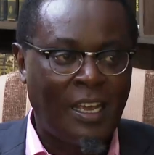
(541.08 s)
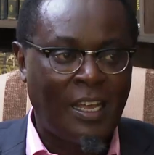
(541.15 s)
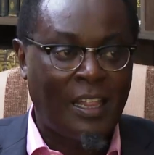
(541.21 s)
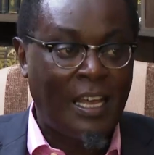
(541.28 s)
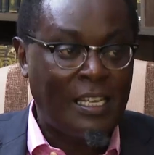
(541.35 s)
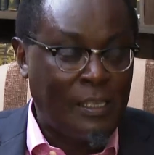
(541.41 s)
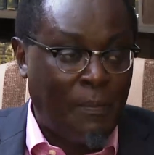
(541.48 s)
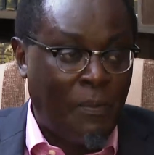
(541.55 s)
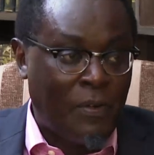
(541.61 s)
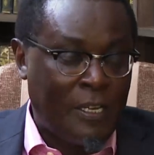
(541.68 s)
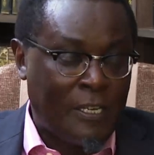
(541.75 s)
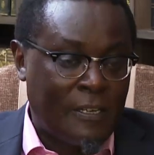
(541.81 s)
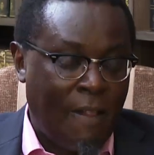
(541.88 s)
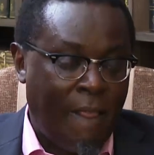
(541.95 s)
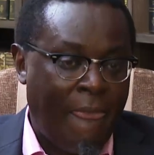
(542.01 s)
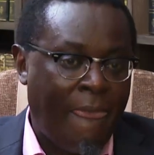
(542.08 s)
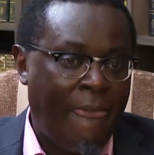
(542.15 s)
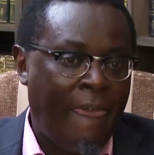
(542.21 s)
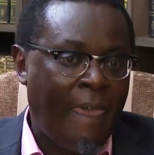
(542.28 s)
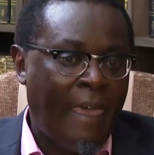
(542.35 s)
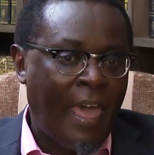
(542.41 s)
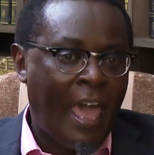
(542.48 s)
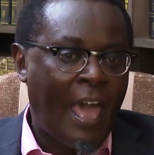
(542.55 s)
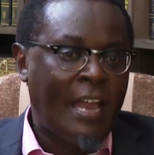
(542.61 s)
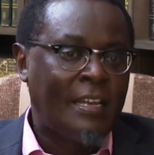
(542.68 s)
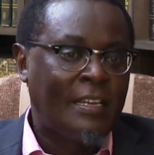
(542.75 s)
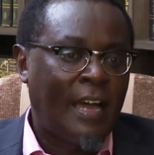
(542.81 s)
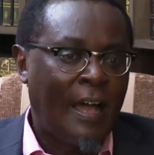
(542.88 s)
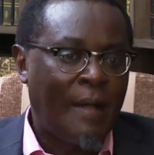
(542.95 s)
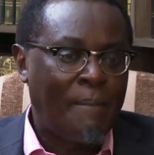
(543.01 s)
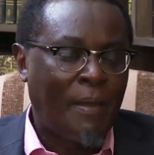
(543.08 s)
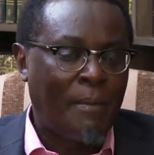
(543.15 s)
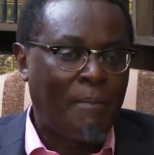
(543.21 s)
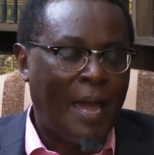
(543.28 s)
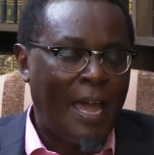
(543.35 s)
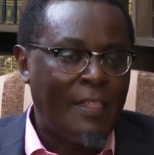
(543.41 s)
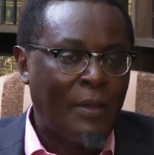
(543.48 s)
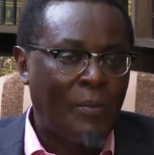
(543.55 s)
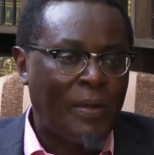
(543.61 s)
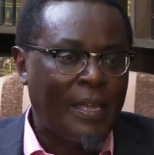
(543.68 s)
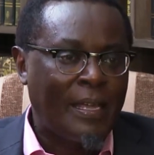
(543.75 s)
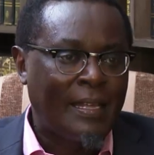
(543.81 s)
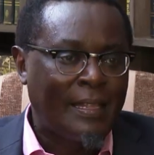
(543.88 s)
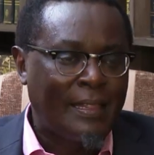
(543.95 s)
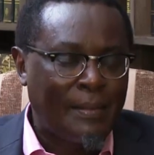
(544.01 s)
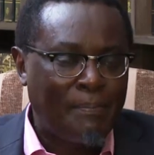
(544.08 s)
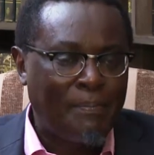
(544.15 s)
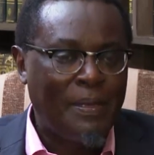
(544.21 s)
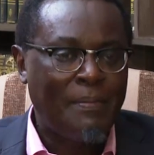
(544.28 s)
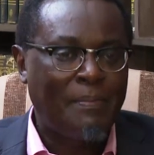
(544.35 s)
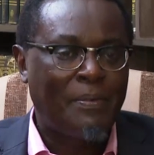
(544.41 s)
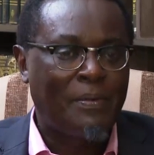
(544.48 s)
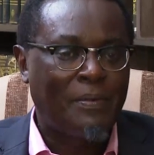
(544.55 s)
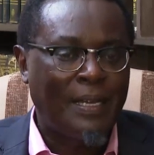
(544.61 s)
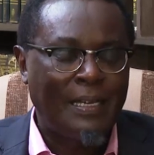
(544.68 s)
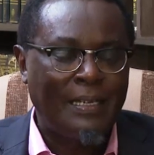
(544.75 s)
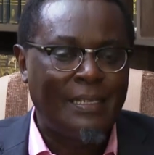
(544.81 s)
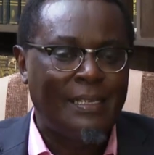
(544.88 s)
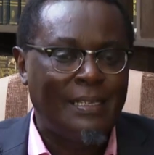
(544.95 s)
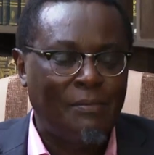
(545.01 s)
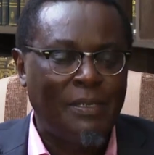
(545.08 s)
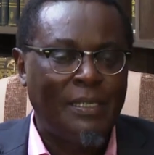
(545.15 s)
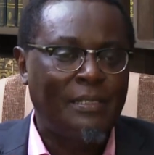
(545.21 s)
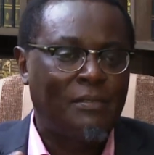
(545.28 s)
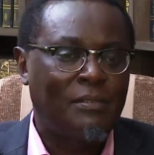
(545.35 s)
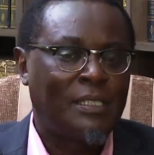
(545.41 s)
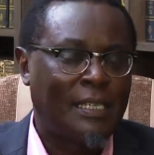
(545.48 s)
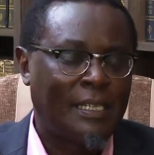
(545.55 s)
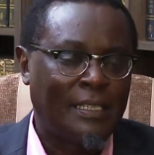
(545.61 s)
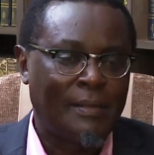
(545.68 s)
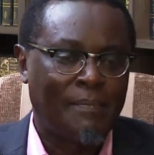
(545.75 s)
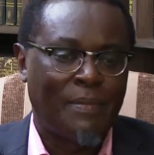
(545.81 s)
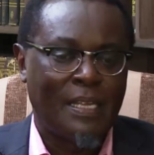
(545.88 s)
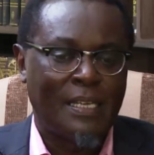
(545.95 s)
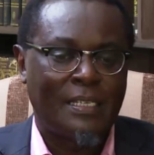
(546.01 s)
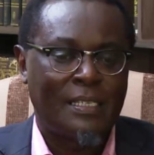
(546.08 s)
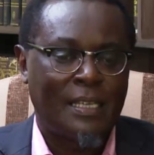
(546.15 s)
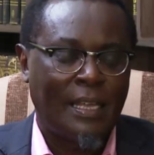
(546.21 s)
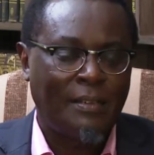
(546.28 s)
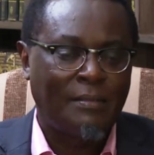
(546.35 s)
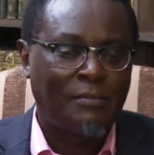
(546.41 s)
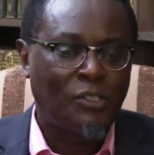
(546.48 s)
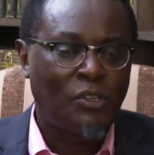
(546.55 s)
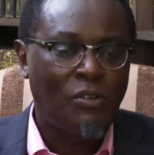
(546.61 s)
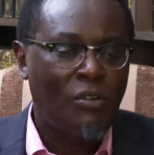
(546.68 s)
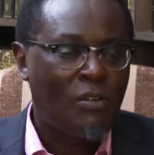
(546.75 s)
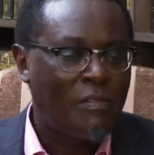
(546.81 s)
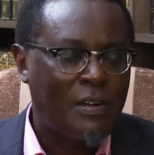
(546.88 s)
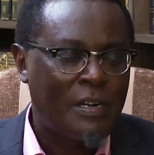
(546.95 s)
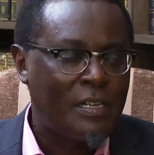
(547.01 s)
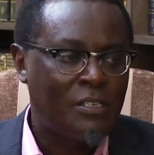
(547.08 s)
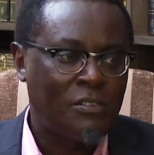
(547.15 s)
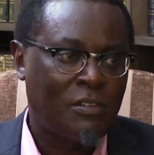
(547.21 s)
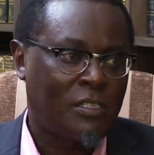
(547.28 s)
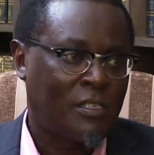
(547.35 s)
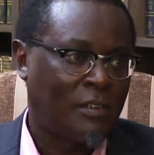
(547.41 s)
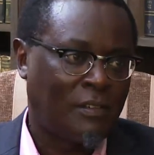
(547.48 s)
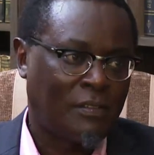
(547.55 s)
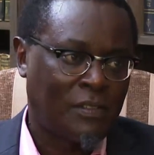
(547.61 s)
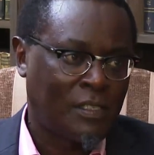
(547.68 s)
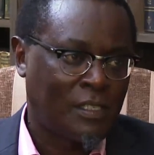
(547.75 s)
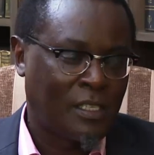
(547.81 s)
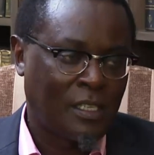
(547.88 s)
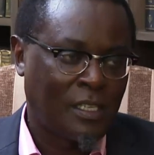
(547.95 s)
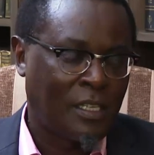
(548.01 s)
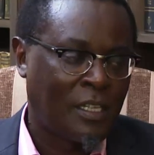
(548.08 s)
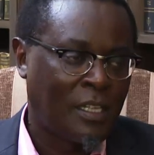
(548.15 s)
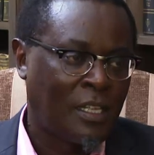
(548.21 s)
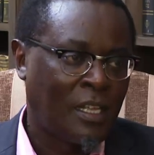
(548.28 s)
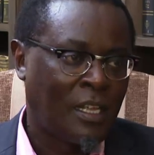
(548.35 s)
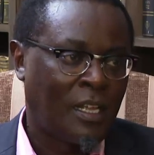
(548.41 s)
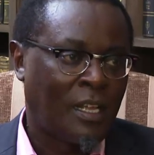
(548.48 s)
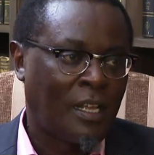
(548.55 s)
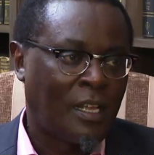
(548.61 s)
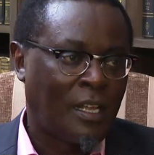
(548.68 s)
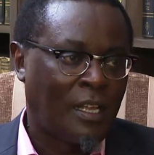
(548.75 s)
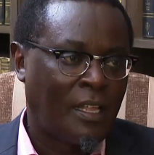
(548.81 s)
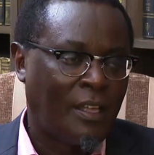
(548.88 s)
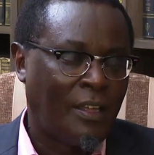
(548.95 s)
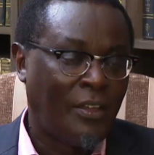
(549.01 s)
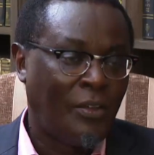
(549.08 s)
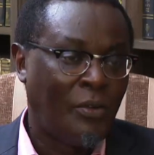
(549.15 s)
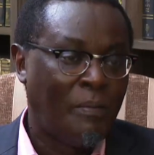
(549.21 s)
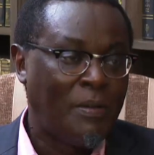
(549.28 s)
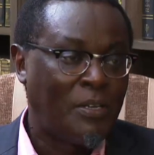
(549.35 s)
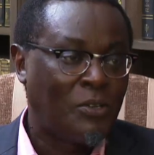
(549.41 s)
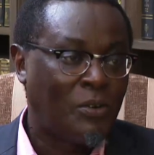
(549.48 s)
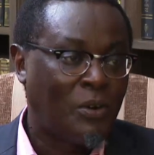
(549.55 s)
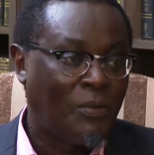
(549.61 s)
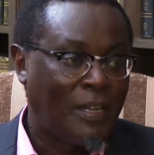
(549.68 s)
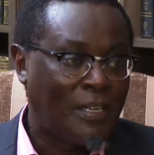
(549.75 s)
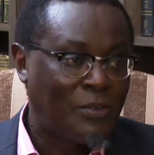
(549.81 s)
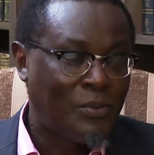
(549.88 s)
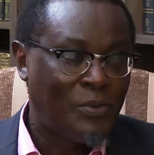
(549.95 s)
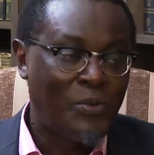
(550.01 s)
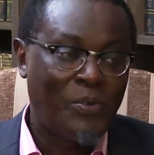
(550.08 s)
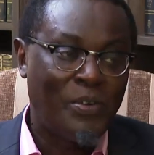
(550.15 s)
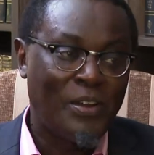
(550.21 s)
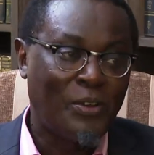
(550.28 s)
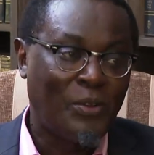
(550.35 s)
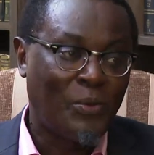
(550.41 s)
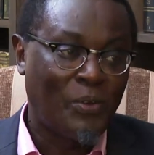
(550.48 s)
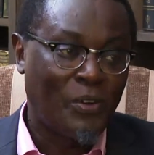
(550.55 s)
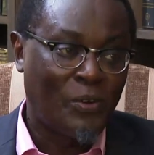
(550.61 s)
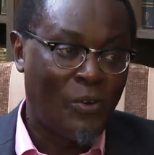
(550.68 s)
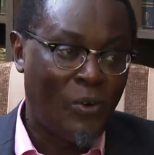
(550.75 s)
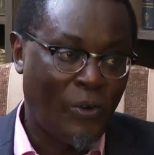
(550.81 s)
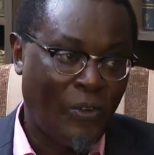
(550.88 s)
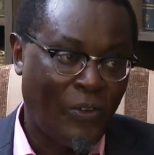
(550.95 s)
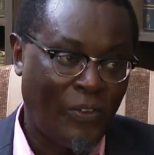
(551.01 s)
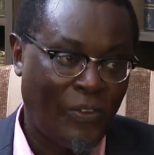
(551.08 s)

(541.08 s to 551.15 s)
That's the point. And by the way, the people, and we need to tell them this, don't overrate yourselves. You'll be told where to go and you will go.